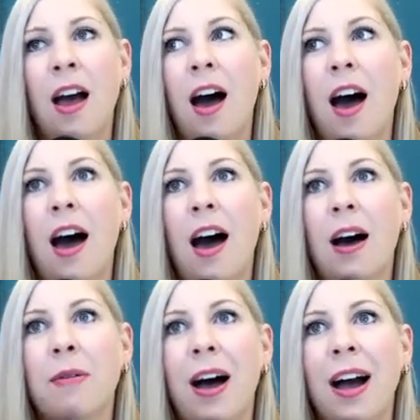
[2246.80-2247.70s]

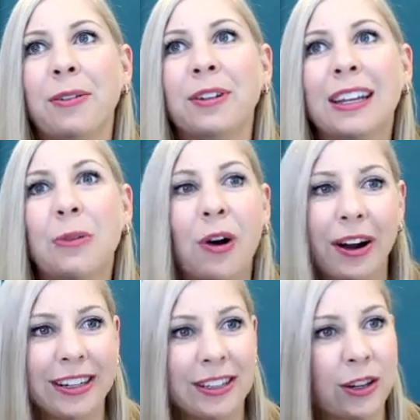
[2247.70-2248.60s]
I really
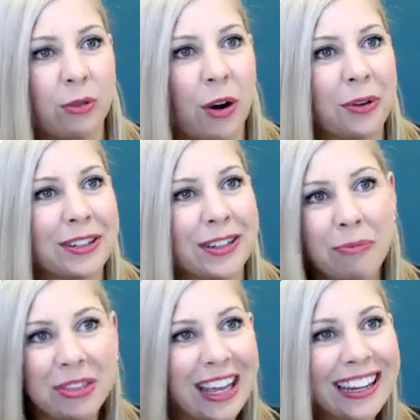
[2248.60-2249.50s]
want it to grow into
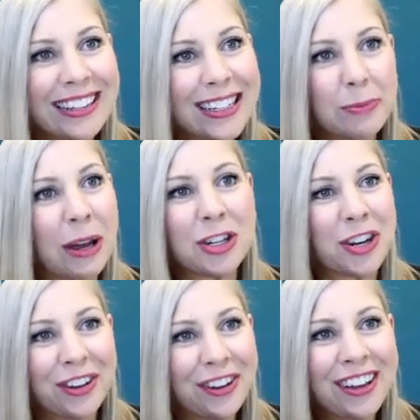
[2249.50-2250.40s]
something
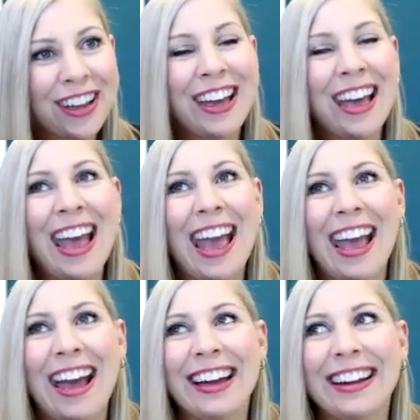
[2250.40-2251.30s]
special
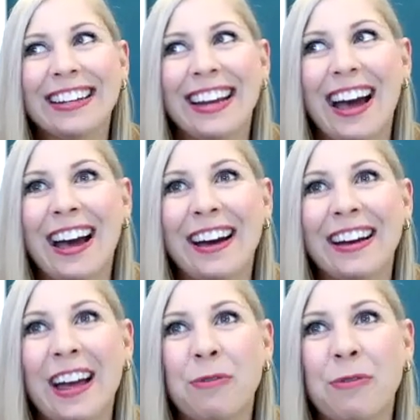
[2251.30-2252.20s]
and
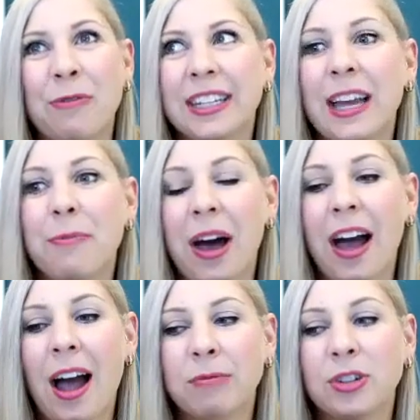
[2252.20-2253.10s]
we'll see,
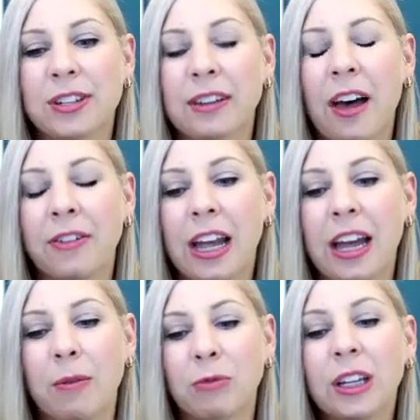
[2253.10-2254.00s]
but I'm just loving it.
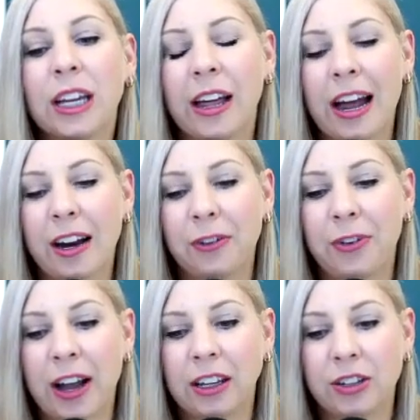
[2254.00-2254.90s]
And I'm really glad I
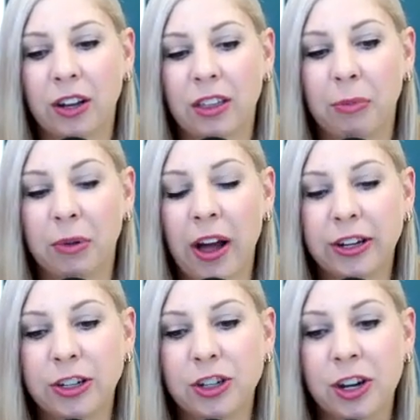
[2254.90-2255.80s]
finally took the
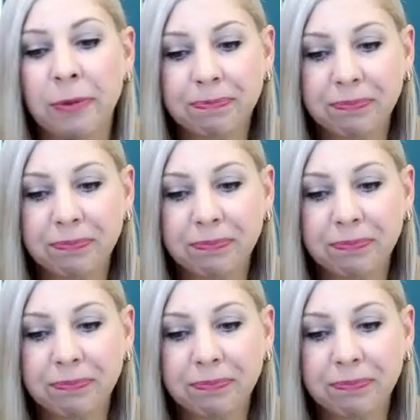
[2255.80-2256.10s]
plunge.